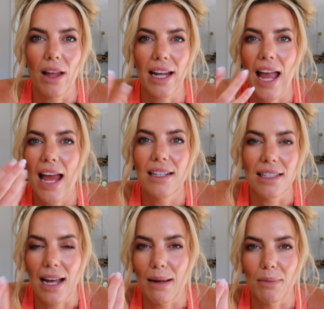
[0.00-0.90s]
like
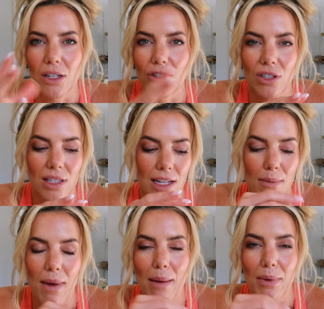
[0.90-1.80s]
enzymes that are just like the
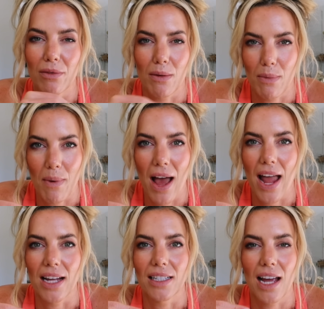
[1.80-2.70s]
papain from
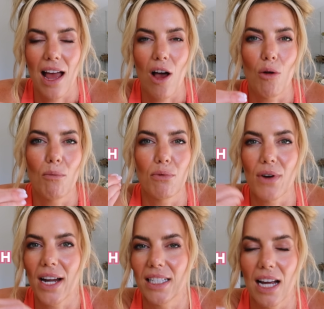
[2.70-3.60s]
papaya to help
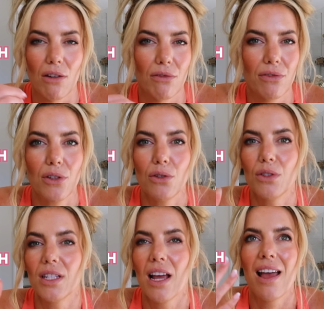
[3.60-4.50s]
break down
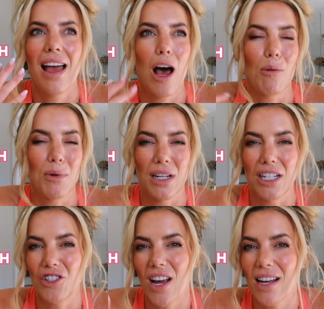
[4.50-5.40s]
foods, help you
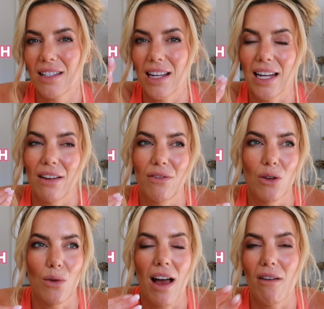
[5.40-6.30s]
digest. Like if
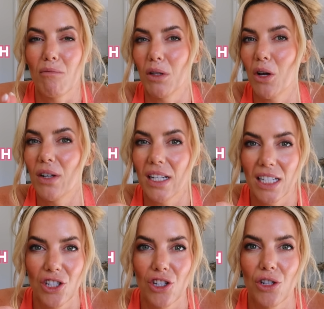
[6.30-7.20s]
you have bloating
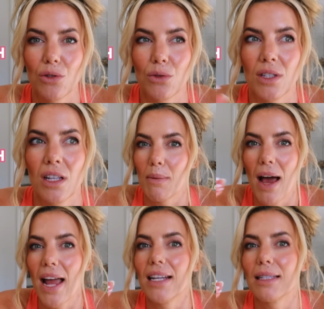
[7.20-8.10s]
issues,
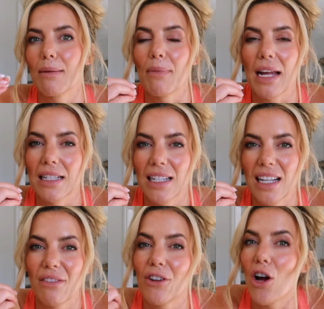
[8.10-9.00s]
papaya is
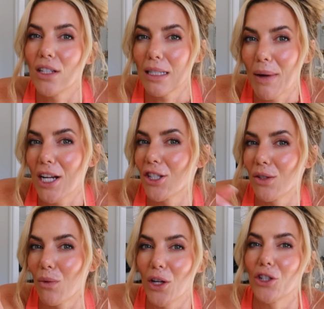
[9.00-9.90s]
amazing. If
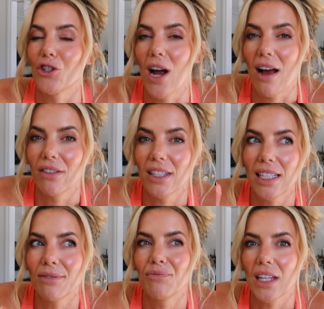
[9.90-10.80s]
constipation while you're
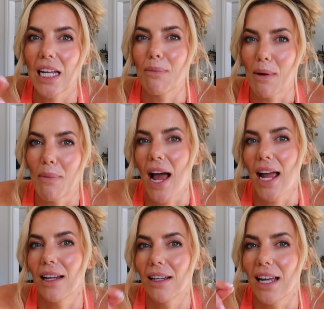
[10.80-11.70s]
traveling, eat
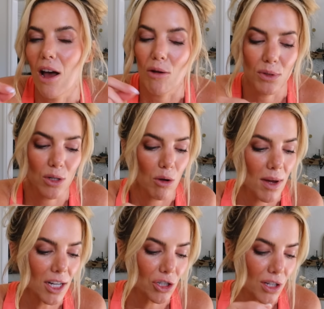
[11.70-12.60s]
papaya. It helps so
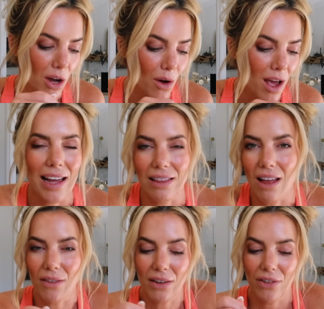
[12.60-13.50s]
much. So I
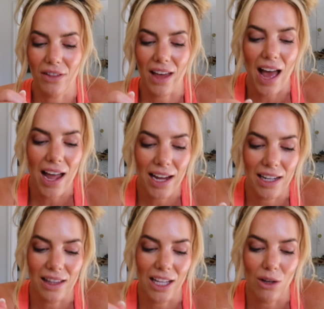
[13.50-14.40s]
love it for that.
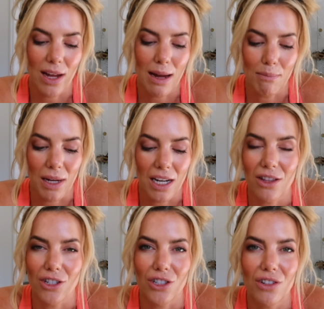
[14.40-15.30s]
It like you can't beat it.
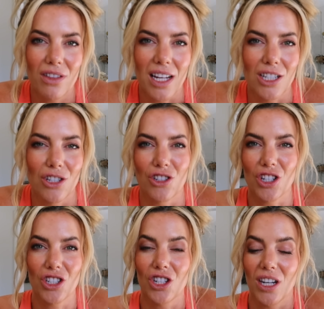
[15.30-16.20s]
There's certain things you
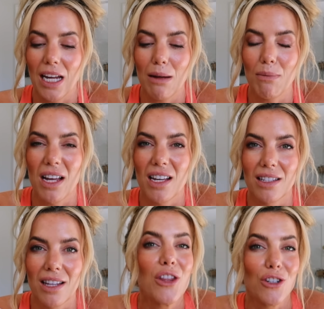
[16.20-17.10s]
just should eat
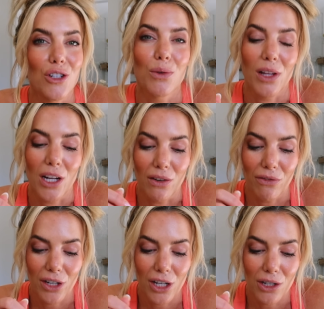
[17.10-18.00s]
because they're just really good
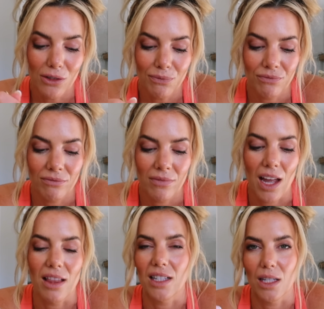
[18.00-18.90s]
for you.
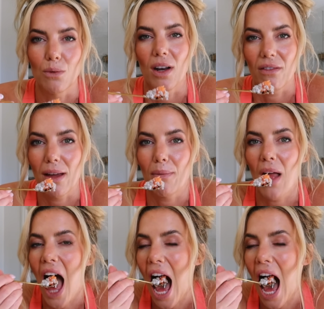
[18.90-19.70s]
And this is one of them.